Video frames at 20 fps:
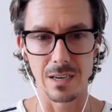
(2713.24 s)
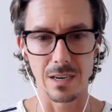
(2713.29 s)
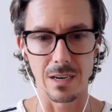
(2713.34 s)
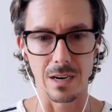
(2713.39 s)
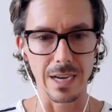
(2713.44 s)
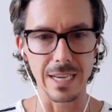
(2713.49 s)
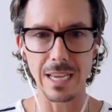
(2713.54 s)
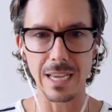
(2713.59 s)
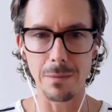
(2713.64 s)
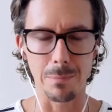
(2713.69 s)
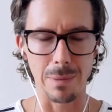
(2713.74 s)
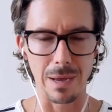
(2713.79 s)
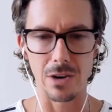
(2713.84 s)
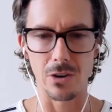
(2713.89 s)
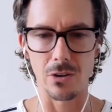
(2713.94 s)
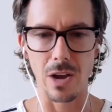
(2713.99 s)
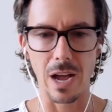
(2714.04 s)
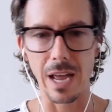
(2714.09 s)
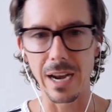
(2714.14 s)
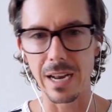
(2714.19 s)
I get
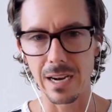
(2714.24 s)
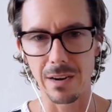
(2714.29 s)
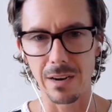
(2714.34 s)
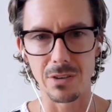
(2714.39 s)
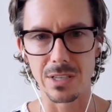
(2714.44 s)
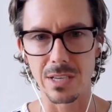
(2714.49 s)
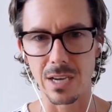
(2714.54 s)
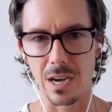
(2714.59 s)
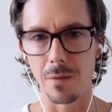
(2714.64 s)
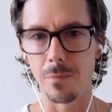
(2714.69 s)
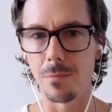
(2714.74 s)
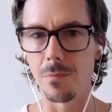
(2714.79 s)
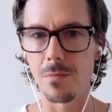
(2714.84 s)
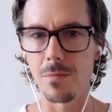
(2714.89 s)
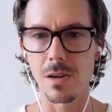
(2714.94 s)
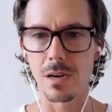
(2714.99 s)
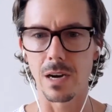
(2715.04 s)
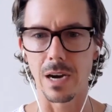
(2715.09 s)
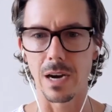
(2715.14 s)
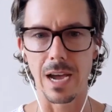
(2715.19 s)
better at it every time
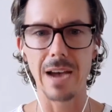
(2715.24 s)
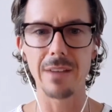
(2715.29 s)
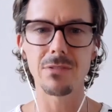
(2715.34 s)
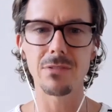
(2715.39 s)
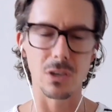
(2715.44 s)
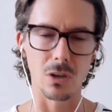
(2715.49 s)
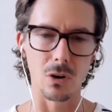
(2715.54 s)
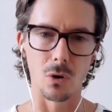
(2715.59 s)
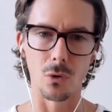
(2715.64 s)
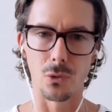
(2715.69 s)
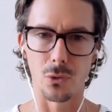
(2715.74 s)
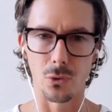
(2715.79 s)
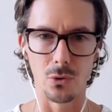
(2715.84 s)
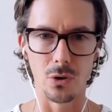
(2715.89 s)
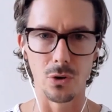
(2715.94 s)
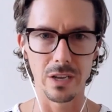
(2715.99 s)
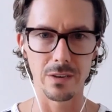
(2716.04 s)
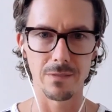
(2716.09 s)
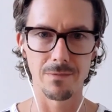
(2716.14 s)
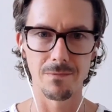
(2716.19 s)
I have to go through
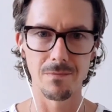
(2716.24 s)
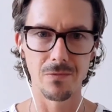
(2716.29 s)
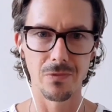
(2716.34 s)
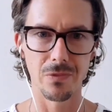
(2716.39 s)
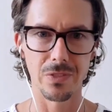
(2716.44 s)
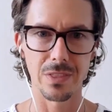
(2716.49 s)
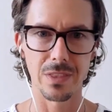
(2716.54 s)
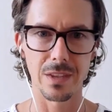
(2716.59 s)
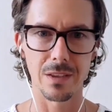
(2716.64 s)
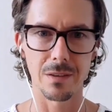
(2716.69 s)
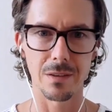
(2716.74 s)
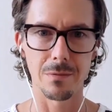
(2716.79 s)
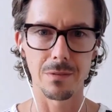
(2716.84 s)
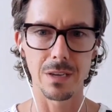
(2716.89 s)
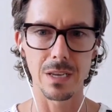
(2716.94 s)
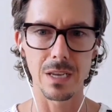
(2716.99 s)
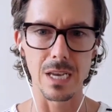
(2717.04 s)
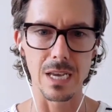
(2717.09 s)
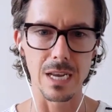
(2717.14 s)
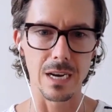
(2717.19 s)
it.
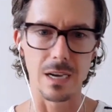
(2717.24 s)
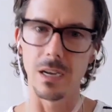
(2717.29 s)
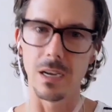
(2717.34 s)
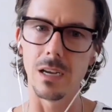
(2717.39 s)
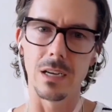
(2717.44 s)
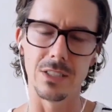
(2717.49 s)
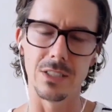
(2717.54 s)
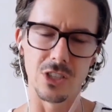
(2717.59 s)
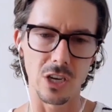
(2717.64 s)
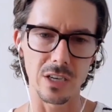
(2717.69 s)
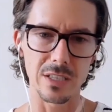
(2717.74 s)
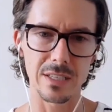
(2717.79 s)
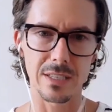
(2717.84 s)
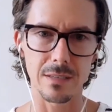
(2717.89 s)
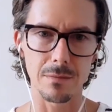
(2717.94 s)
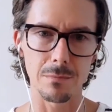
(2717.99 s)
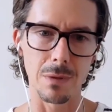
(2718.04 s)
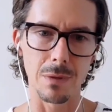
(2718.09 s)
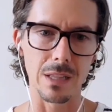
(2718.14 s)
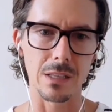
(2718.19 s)
And I
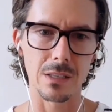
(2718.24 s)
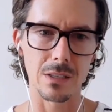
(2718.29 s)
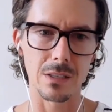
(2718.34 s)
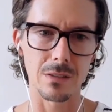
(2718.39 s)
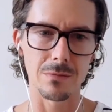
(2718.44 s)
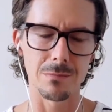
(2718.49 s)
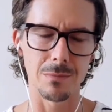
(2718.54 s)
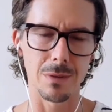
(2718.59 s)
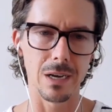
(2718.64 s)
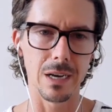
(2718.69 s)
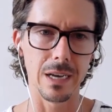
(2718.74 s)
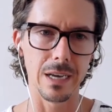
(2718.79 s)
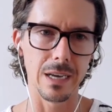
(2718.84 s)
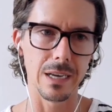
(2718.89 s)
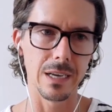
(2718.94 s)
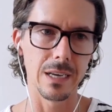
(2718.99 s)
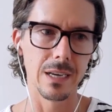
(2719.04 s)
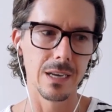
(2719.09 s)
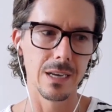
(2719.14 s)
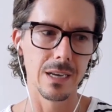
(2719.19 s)
adjust my
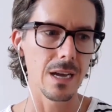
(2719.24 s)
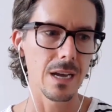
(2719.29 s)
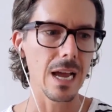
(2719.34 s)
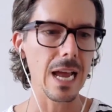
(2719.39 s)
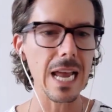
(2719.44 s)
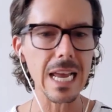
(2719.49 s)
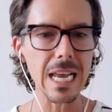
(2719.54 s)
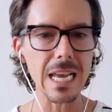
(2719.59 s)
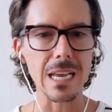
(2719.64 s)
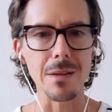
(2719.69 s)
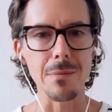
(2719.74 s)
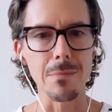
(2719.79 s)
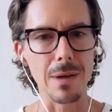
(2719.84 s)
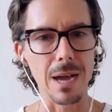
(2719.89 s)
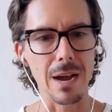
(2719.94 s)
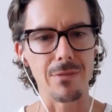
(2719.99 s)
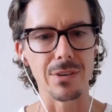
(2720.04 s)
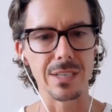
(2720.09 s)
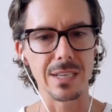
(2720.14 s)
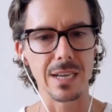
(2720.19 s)
theme
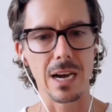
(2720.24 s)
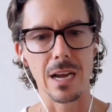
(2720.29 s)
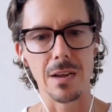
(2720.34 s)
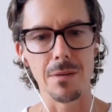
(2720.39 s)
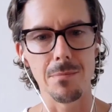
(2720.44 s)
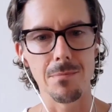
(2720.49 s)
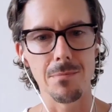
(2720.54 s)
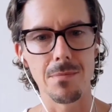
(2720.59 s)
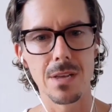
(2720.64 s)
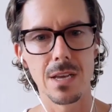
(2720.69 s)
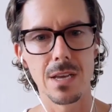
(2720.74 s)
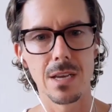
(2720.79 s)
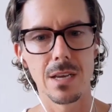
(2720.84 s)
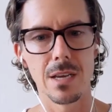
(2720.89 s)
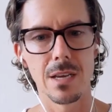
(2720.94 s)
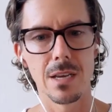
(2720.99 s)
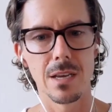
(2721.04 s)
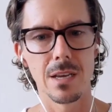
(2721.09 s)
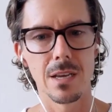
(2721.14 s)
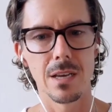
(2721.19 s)
every time
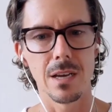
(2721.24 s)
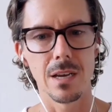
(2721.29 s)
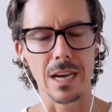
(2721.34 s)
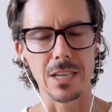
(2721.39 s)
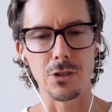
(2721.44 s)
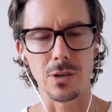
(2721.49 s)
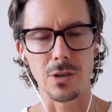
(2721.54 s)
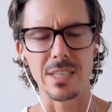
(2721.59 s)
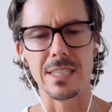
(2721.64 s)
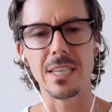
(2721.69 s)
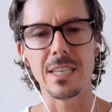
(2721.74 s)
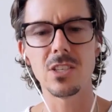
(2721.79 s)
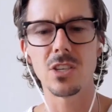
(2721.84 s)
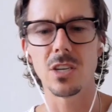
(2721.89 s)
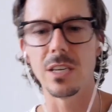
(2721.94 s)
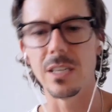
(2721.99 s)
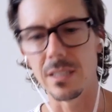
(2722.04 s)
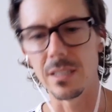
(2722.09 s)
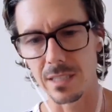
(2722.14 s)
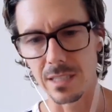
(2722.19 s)
I
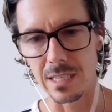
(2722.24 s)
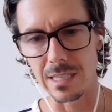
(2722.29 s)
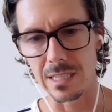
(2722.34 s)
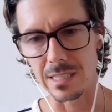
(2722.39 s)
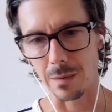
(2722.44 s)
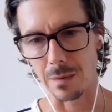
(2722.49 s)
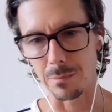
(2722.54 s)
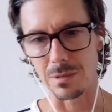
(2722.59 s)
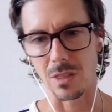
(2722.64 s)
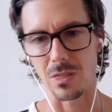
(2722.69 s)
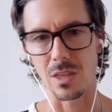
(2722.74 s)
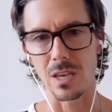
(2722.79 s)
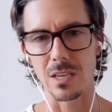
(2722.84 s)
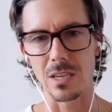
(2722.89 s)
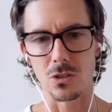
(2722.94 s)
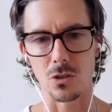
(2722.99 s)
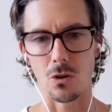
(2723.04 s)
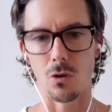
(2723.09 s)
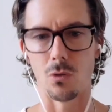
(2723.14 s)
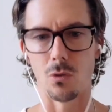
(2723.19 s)
transition into these types of
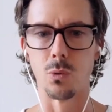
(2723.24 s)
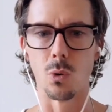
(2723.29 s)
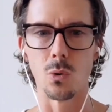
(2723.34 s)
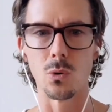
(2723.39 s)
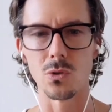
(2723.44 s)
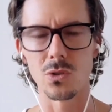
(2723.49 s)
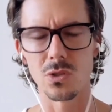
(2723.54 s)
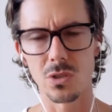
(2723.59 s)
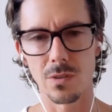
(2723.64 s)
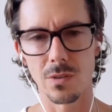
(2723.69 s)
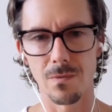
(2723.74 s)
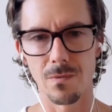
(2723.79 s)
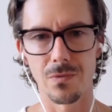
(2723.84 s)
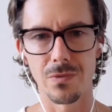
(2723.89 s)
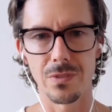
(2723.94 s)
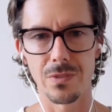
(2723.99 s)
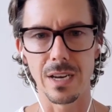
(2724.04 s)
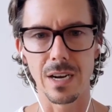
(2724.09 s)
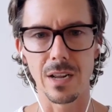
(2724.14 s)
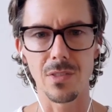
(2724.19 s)
things or roles.
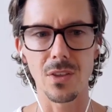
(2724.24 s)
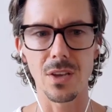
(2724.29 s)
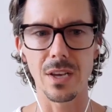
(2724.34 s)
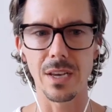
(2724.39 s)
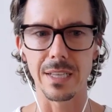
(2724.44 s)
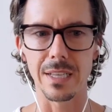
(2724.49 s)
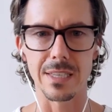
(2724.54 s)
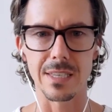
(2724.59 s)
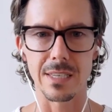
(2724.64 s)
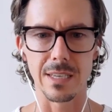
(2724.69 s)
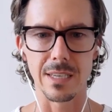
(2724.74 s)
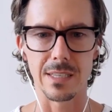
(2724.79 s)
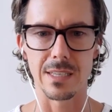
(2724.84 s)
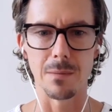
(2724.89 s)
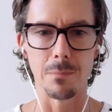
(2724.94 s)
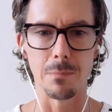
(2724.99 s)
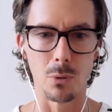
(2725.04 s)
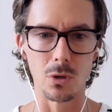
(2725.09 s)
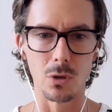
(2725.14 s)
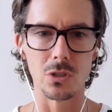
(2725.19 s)
And I think it's
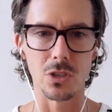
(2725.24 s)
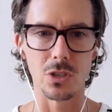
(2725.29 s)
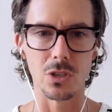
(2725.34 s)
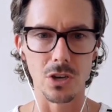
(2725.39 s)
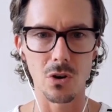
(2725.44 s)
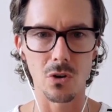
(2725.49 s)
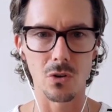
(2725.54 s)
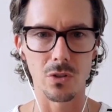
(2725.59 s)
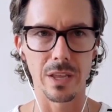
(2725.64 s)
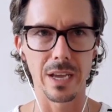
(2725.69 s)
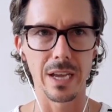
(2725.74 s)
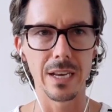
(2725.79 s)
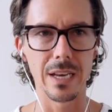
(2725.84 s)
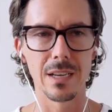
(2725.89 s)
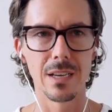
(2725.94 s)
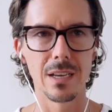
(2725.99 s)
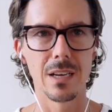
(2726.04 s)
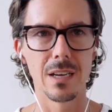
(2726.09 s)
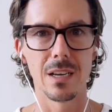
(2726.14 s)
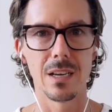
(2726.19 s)
important to know that
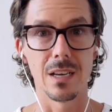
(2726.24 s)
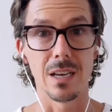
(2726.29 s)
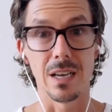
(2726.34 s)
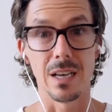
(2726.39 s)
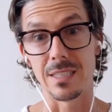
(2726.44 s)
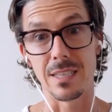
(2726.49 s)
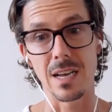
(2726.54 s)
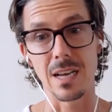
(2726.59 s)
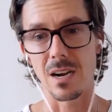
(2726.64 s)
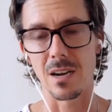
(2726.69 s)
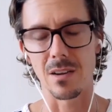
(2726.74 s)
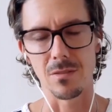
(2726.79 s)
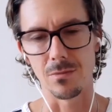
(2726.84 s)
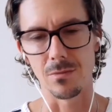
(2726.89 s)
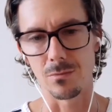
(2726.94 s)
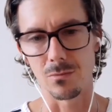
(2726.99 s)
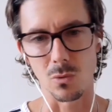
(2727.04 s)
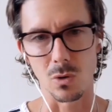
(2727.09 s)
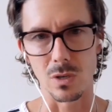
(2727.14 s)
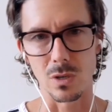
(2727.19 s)
it's not a
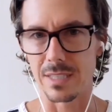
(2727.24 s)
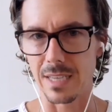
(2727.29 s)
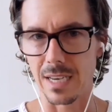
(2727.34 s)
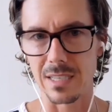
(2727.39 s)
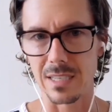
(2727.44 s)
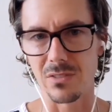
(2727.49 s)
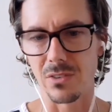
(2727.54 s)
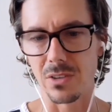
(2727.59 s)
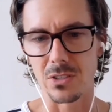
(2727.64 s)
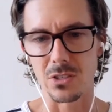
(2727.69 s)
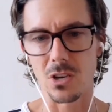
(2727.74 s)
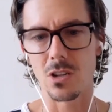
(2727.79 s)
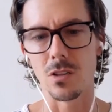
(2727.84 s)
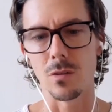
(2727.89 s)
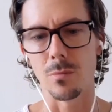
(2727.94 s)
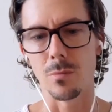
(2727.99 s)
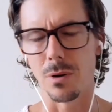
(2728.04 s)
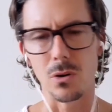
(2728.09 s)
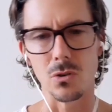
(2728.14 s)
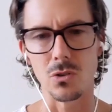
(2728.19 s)
one size fits all
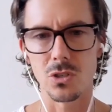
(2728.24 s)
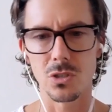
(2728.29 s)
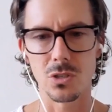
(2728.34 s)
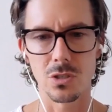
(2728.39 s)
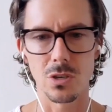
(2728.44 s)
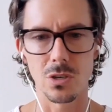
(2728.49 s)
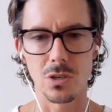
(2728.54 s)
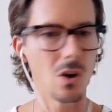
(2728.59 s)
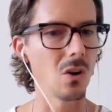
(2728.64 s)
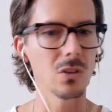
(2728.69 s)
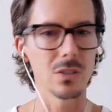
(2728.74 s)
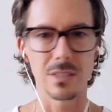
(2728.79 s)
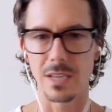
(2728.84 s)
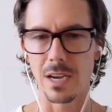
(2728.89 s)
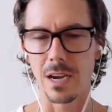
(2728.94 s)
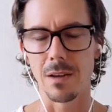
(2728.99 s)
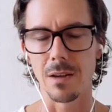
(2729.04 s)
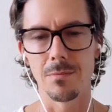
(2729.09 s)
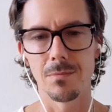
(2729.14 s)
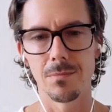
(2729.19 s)
approach all the
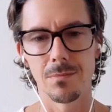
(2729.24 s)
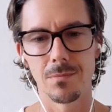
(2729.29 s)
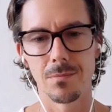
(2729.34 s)
time.